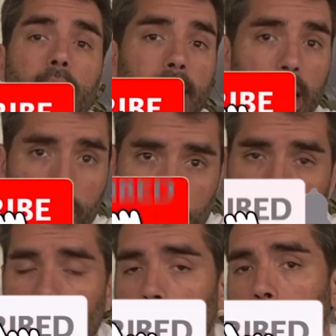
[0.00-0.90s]
Tattooed
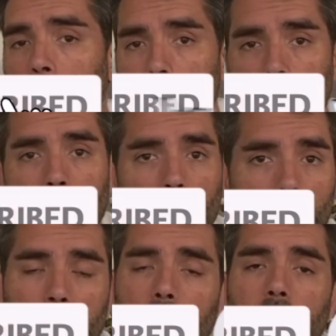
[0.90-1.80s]
Chef, Beyond Meat,
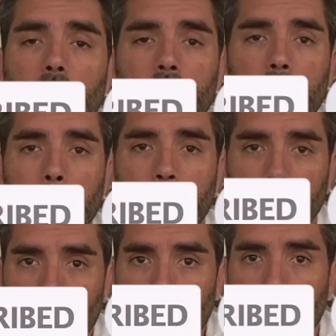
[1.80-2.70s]
Oatly, to name a
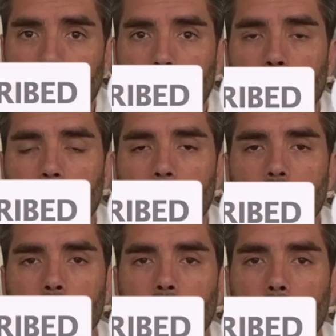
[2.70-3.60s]
few, make sure to
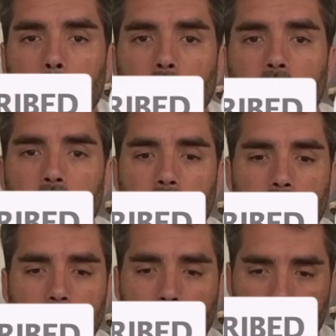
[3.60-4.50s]
subscribe and don't
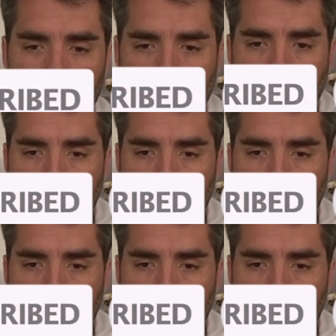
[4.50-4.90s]
forget that